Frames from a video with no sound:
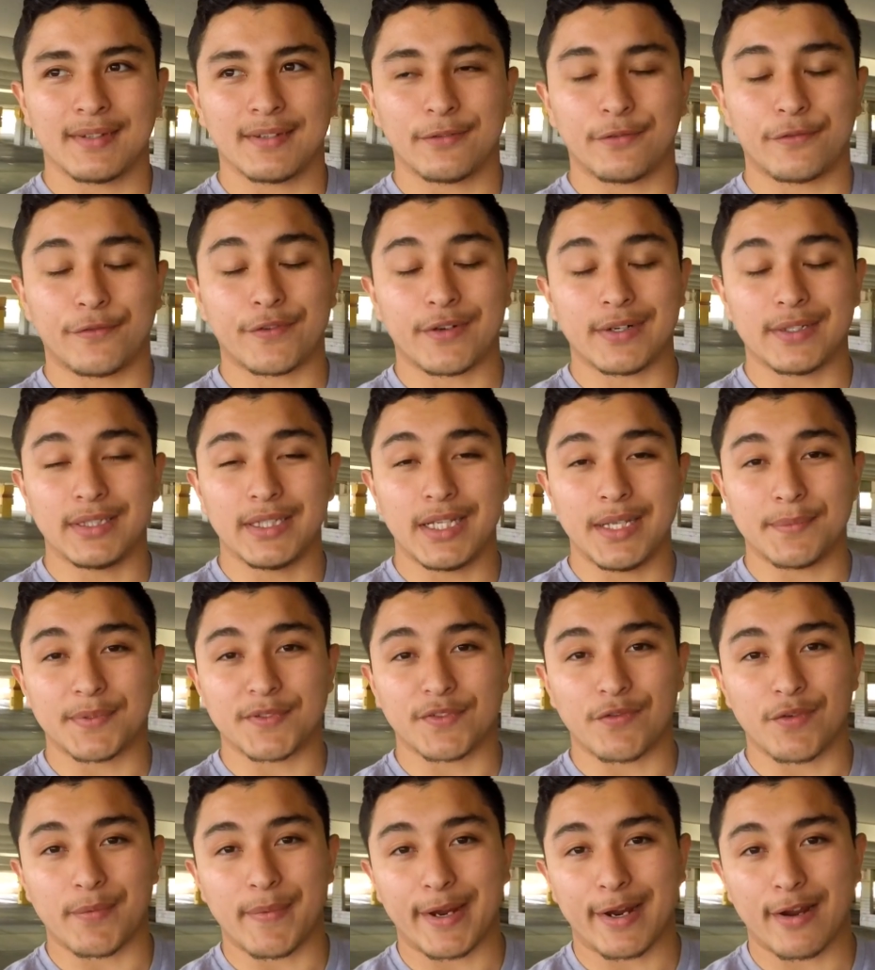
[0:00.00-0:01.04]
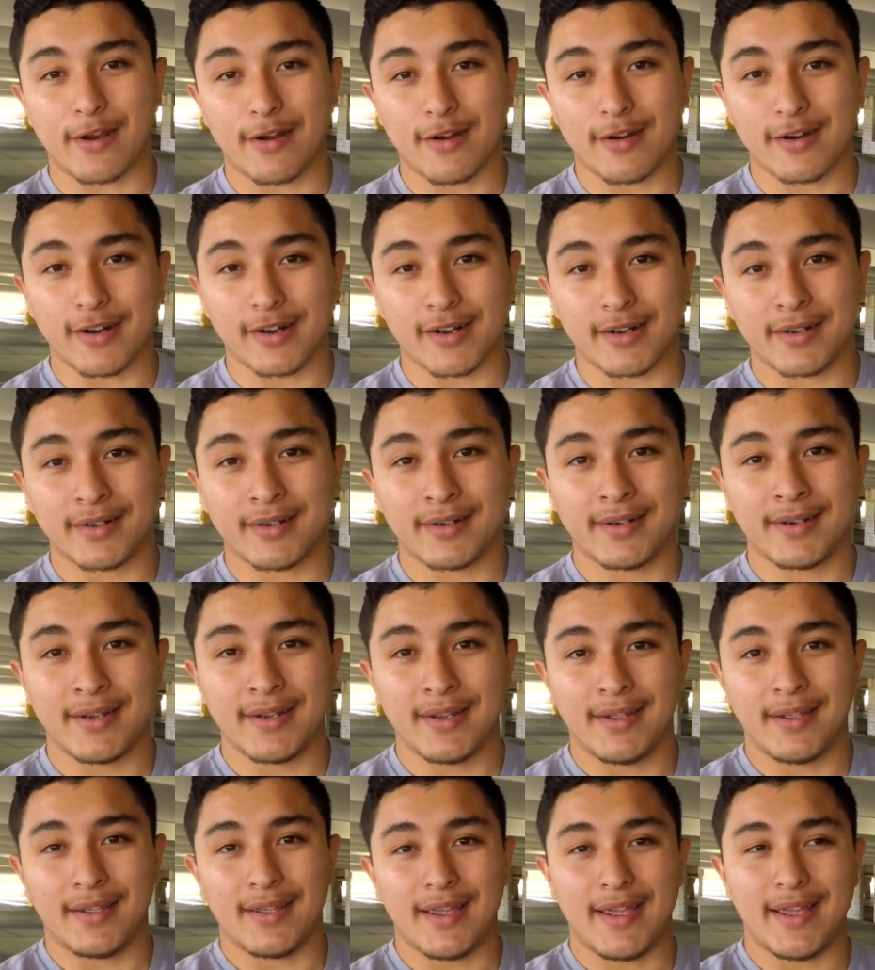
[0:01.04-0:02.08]
front lips for my car,
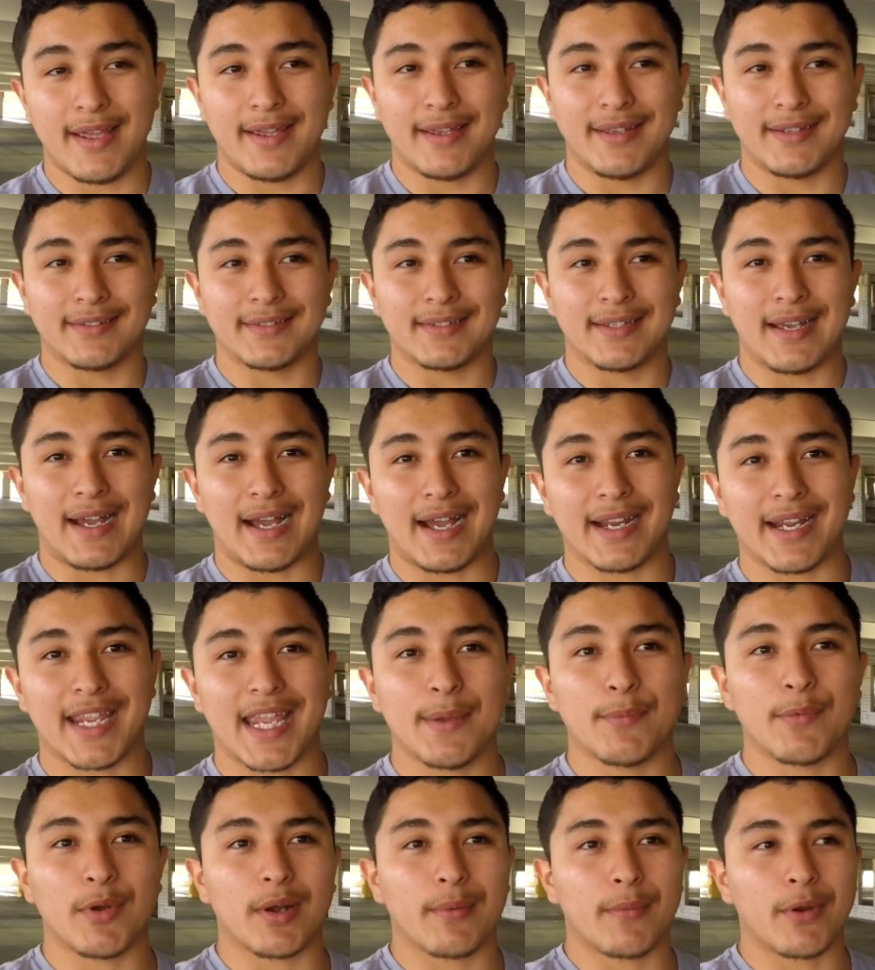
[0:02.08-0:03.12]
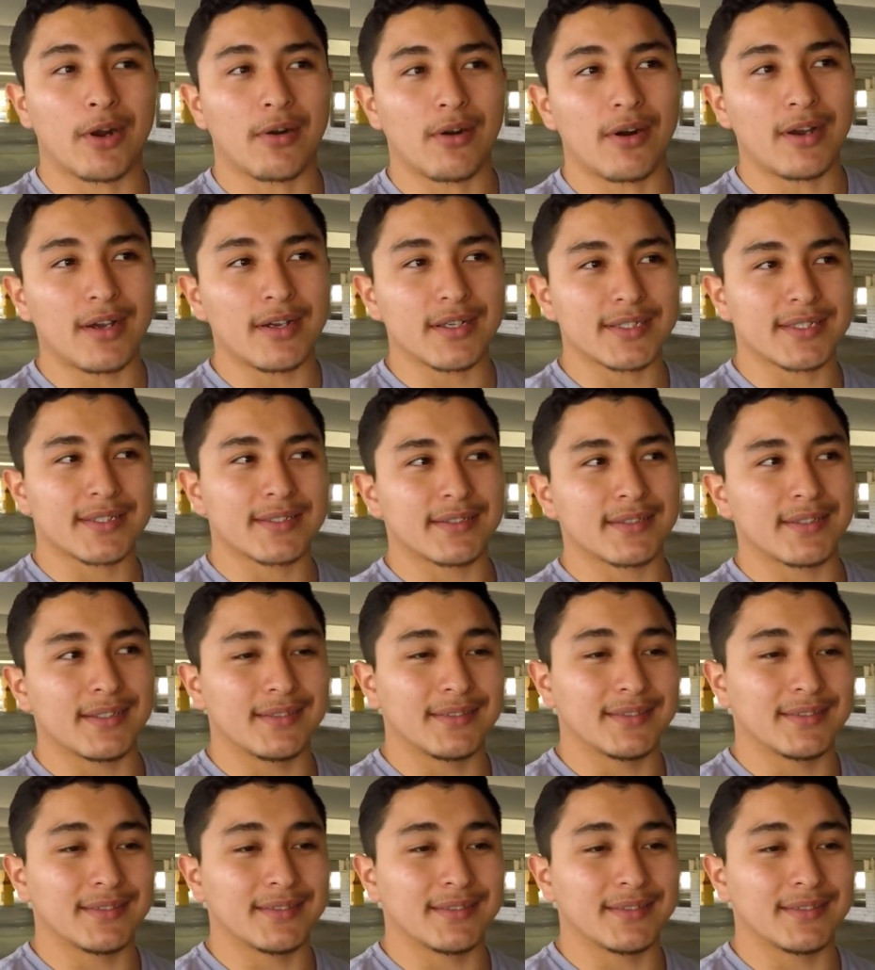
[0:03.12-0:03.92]
and I came across